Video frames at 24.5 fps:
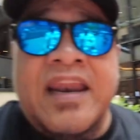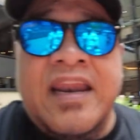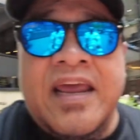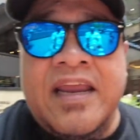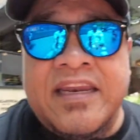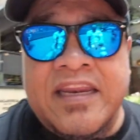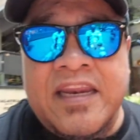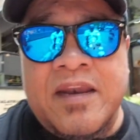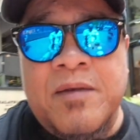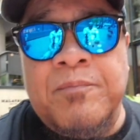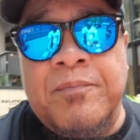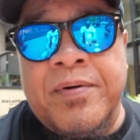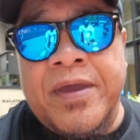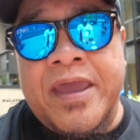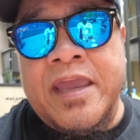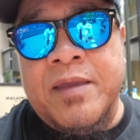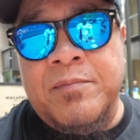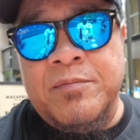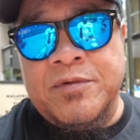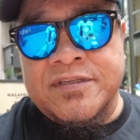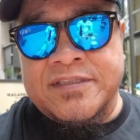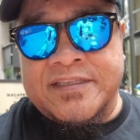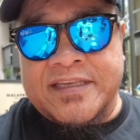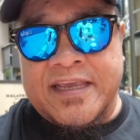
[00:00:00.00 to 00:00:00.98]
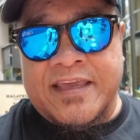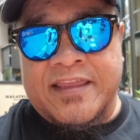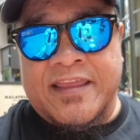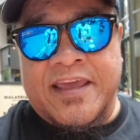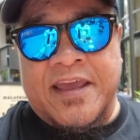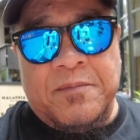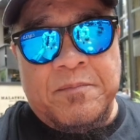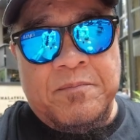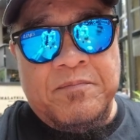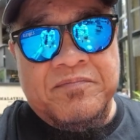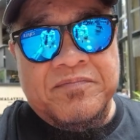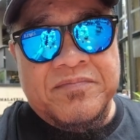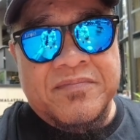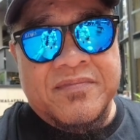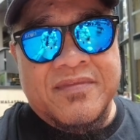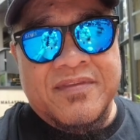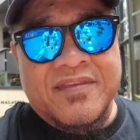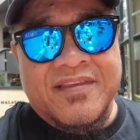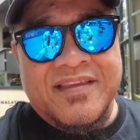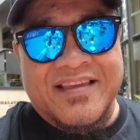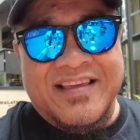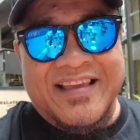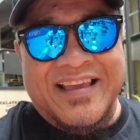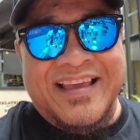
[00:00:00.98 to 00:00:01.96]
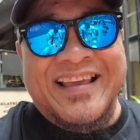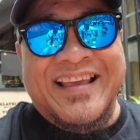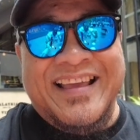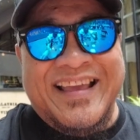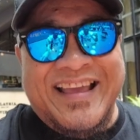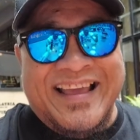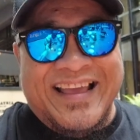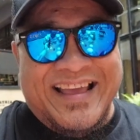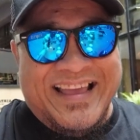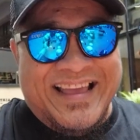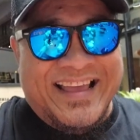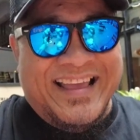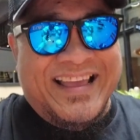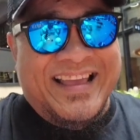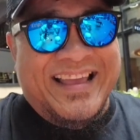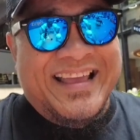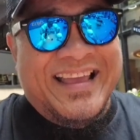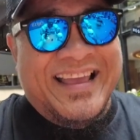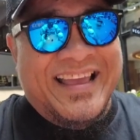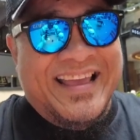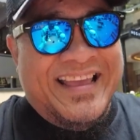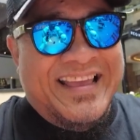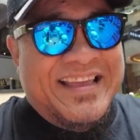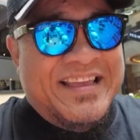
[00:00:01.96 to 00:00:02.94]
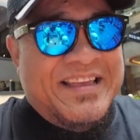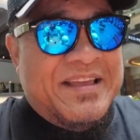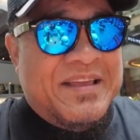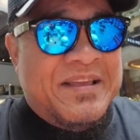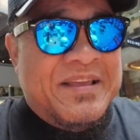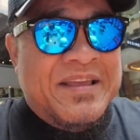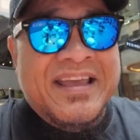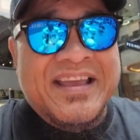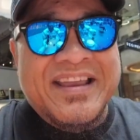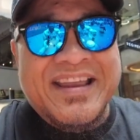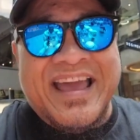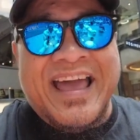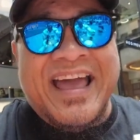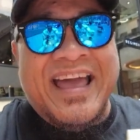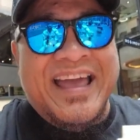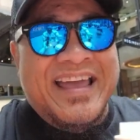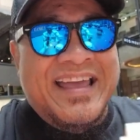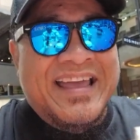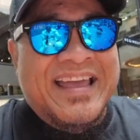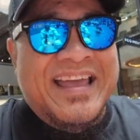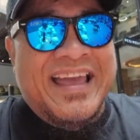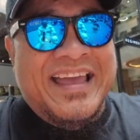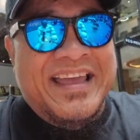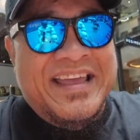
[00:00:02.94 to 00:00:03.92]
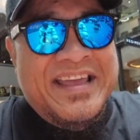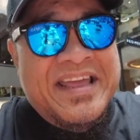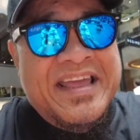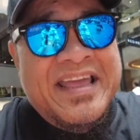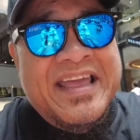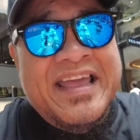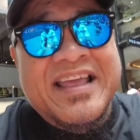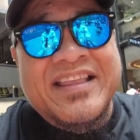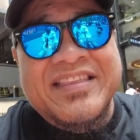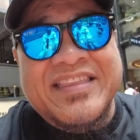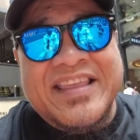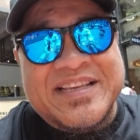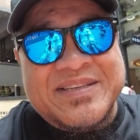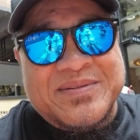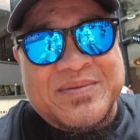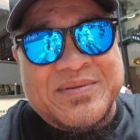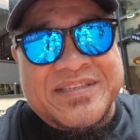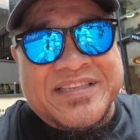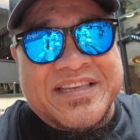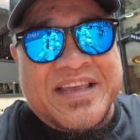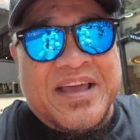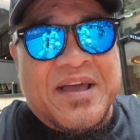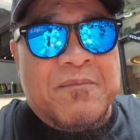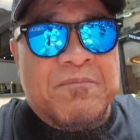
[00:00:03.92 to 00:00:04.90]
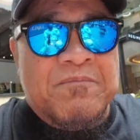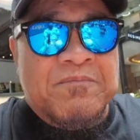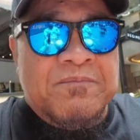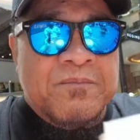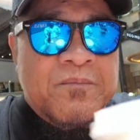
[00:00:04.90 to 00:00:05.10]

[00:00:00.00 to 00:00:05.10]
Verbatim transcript: And I didn't pay him to say that. Not yet. That's what's up.